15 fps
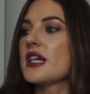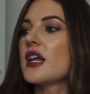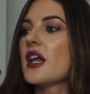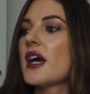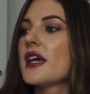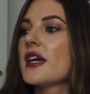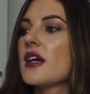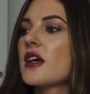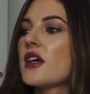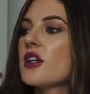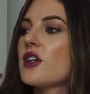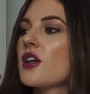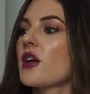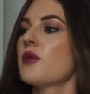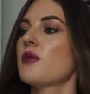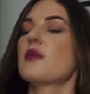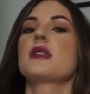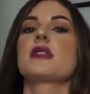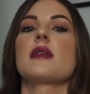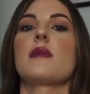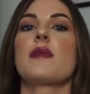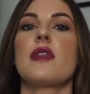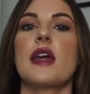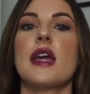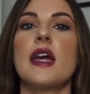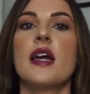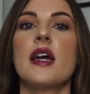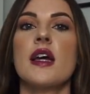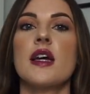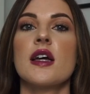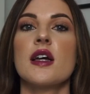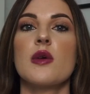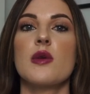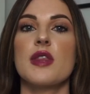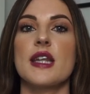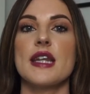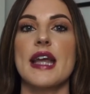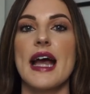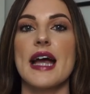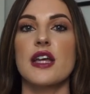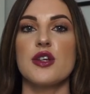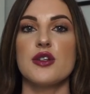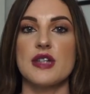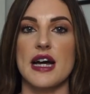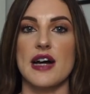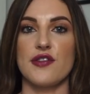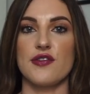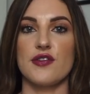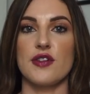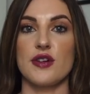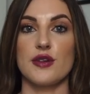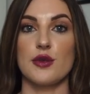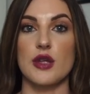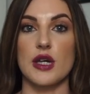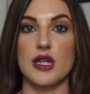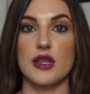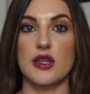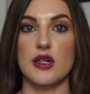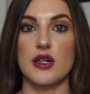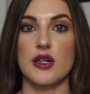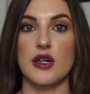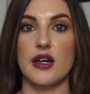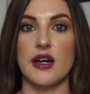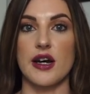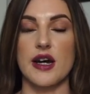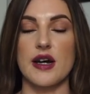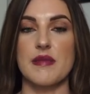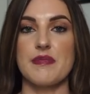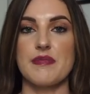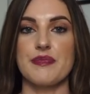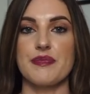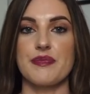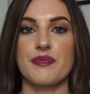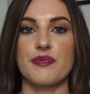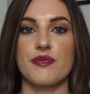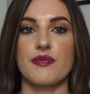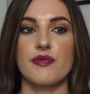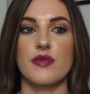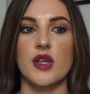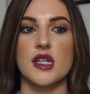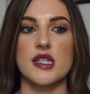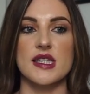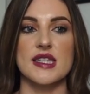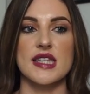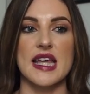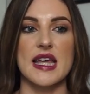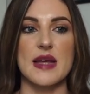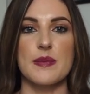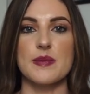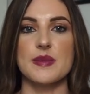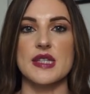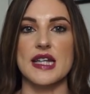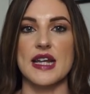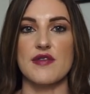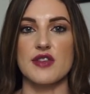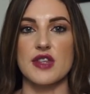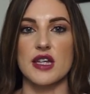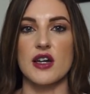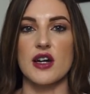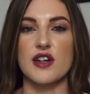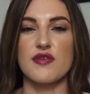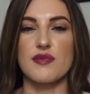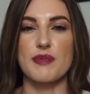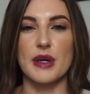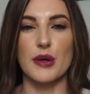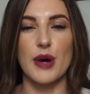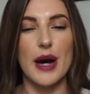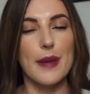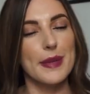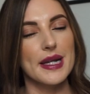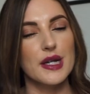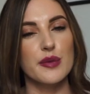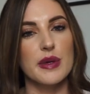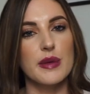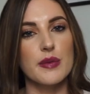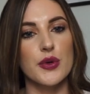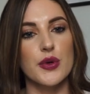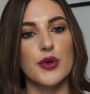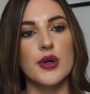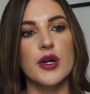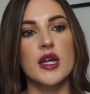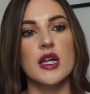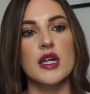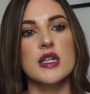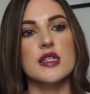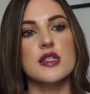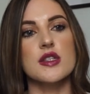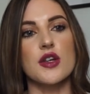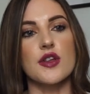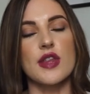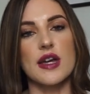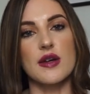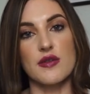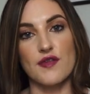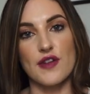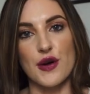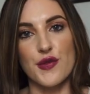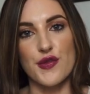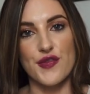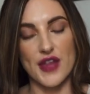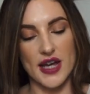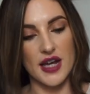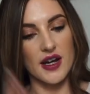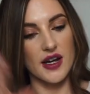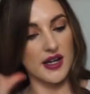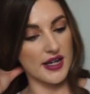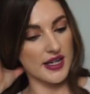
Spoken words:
like, you know, with something with a neck, you'd have, like, the seams and everything kind of built up a little bit more so that it felt thicker,